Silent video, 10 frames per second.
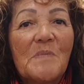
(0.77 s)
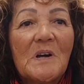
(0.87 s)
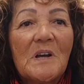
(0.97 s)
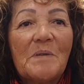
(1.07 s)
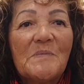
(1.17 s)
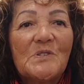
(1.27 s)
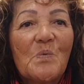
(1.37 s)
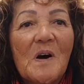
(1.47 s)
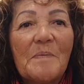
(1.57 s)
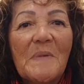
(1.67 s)
My name is
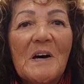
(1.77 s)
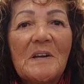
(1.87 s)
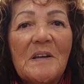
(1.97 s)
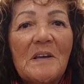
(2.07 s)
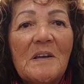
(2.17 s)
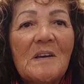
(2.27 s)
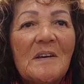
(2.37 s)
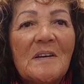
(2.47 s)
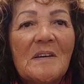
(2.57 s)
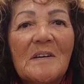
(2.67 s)
Waimarie,
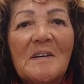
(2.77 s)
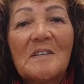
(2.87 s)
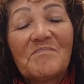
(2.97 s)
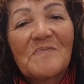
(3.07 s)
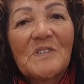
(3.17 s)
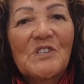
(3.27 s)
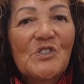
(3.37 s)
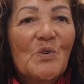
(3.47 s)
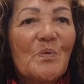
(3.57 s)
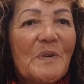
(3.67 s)

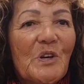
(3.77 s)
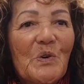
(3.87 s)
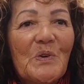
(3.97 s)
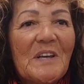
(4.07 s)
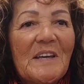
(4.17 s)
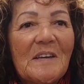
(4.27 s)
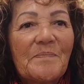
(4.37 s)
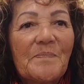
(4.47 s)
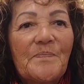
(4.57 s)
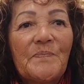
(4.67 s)
just call me Girlie.
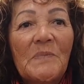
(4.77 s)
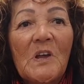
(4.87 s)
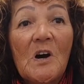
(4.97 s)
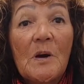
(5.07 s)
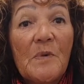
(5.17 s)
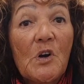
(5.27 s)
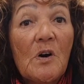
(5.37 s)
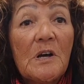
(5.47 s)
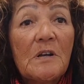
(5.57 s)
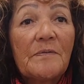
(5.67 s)
I'm a
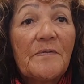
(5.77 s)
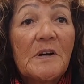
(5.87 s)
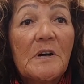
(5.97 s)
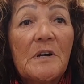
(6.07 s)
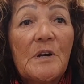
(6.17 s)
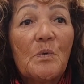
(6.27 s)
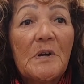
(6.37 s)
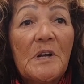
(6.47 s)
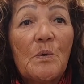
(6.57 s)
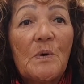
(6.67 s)
guide at
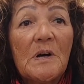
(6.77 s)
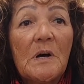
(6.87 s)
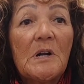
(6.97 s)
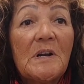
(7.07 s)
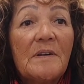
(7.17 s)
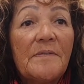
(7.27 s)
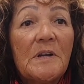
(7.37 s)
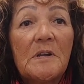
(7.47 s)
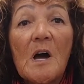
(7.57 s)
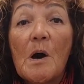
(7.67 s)
Whakarewarewa
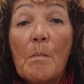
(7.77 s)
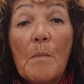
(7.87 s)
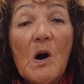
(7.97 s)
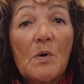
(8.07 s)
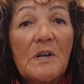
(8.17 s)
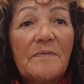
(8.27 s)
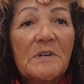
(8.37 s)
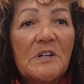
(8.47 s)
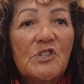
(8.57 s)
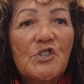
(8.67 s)
Living Māori
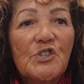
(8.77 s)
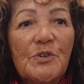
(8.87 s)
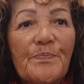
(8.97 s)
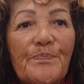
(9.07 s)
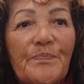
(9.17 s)
Village.